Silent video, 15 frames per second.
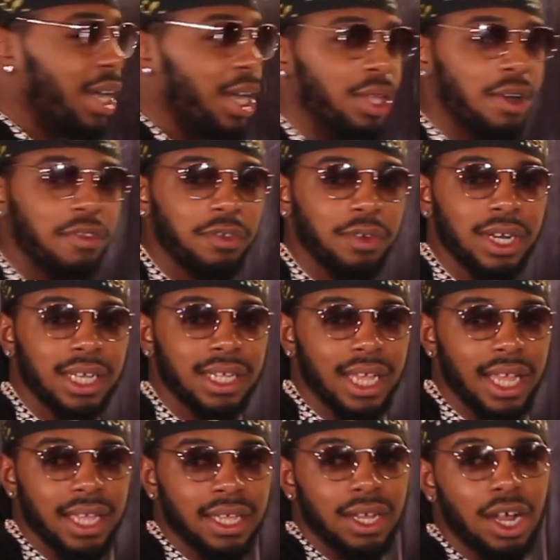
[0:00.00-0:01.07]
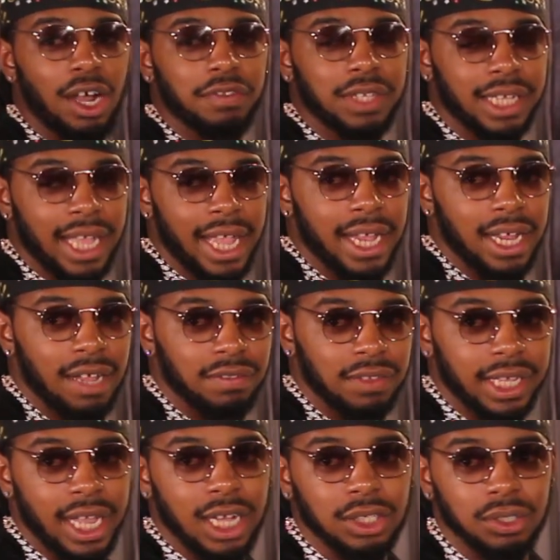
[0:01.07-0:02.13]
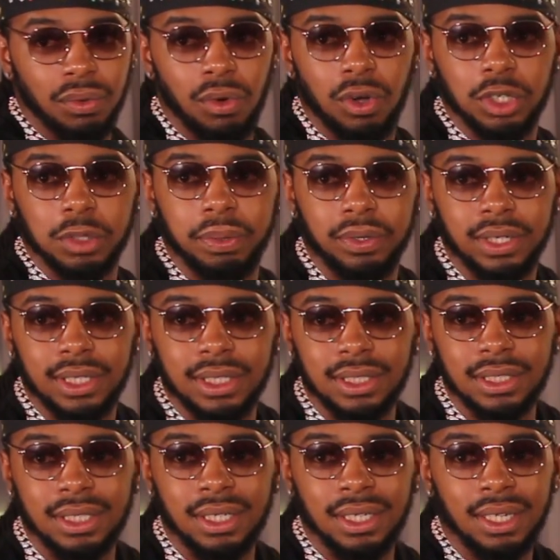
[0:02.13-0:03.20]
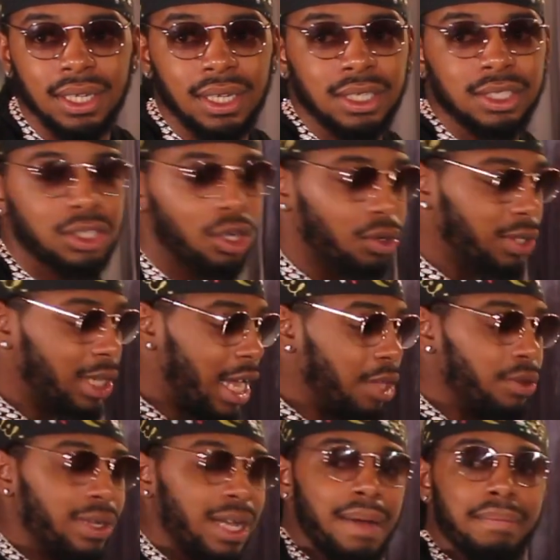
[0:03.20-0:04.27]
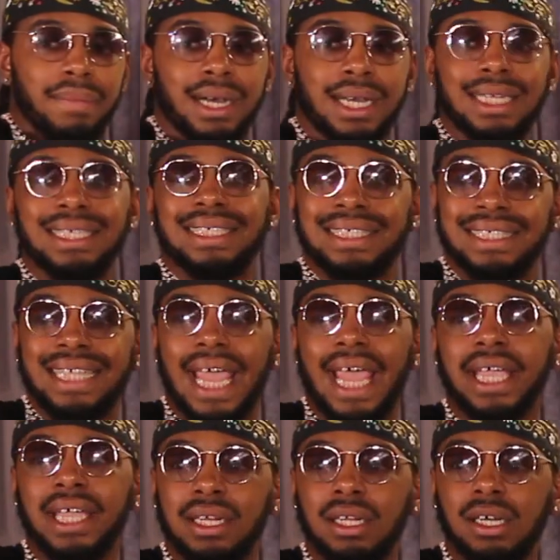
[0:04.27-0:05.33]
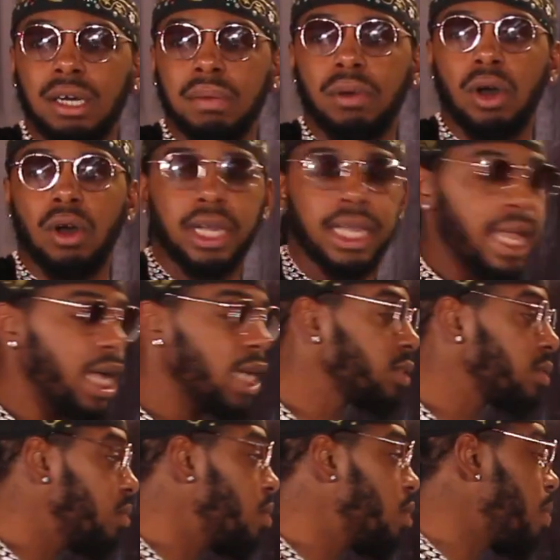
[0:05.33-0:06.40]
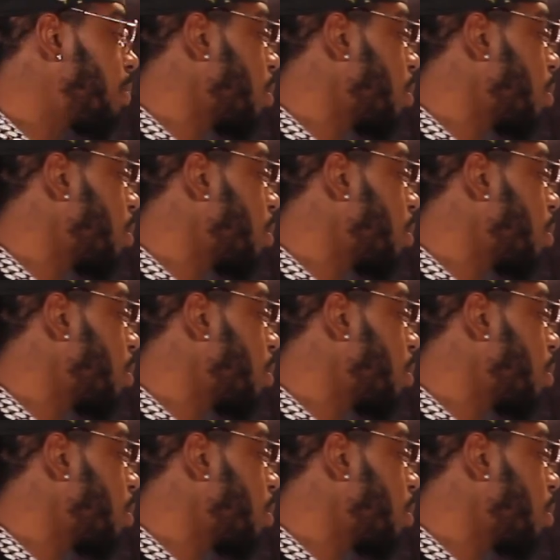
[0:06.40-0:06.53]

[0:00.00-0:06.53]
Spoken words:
of your 40K off the cash rewards points. So now you got money stacking up on cash reward